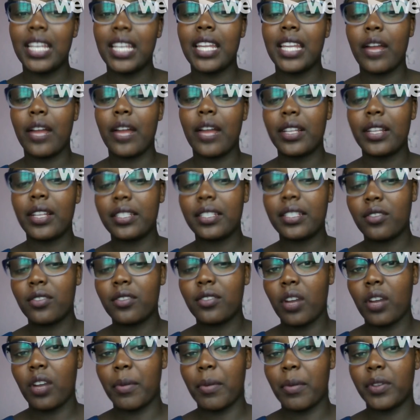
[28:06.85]
Now let us
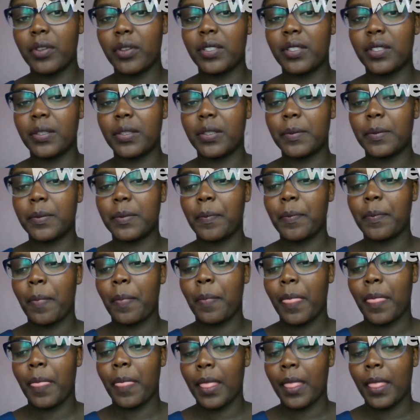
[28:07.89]
talk about
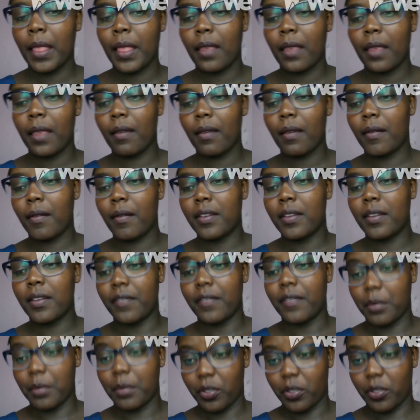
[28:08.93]

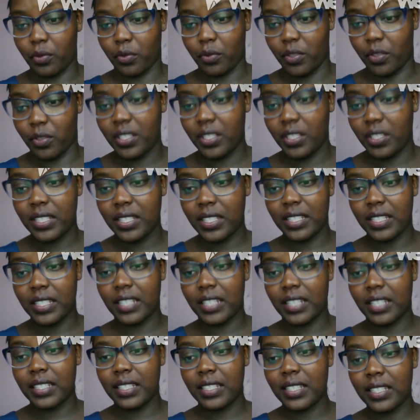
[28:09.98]
defamation. This
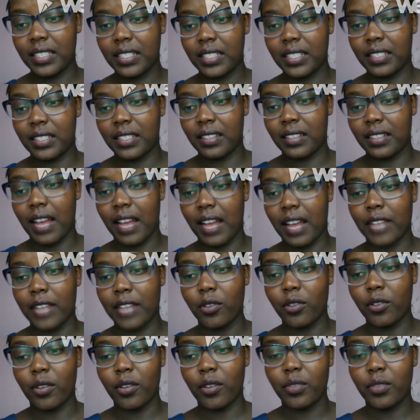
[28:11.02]
is a
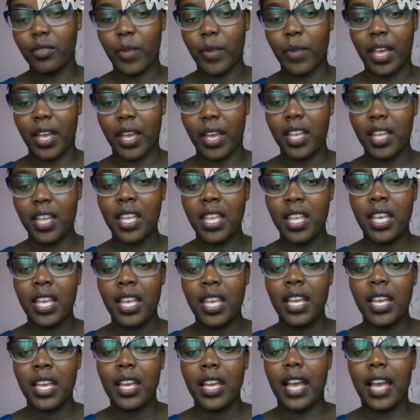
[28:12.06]
tort where
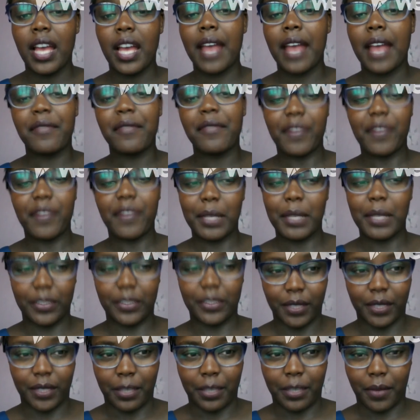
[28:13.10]
I am famous
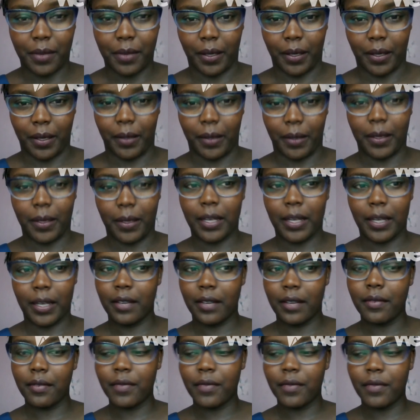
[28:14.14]
for something,
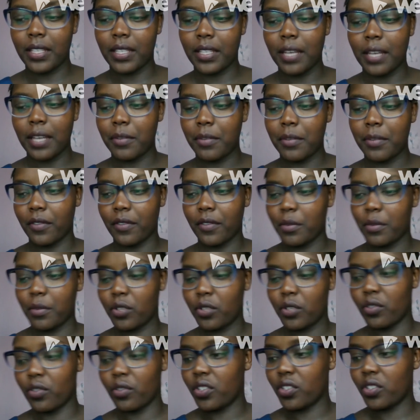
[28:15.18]
and the term
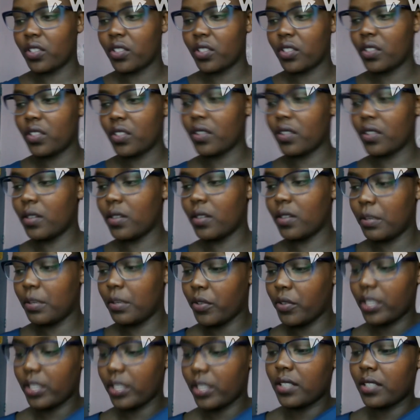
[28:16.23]
defamation, just let me
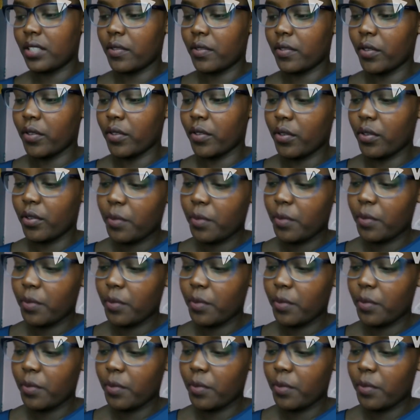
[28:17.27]
write it for you.